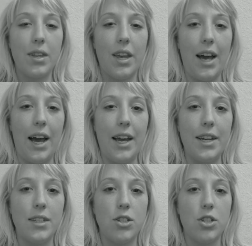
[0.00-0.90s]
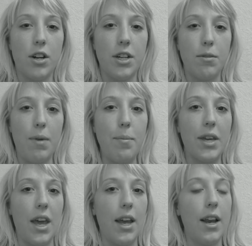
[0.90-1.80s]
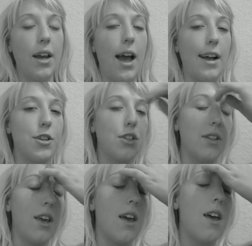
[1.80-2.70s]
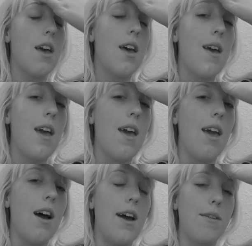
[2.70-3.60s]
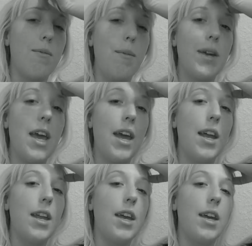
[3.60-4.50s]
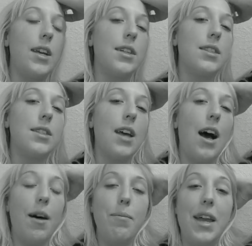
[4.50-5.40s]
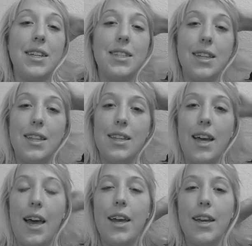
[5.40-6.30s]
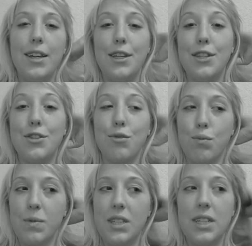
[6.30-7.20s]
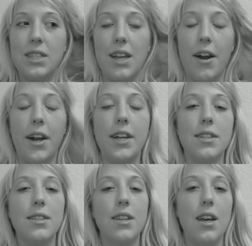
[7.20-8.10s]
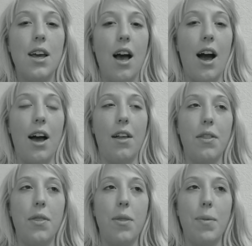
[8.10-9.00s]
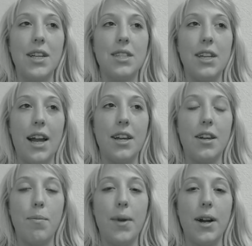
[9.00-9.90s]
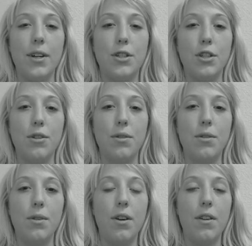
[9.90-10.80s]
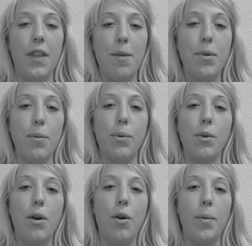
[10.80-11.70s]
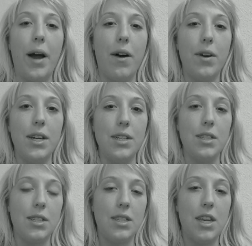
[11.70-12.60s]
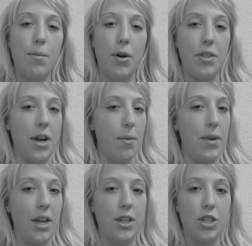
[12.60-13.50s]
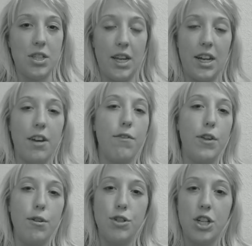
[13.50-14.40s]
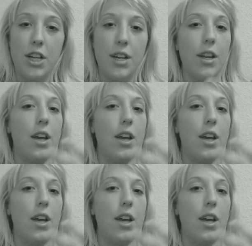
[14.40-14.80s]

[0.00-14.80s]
I started Remicade, actually. And Remicade is a medicine that is really scary. It's the best thing I could compare it to that people know about is chemotherapy. It's just like an infusion.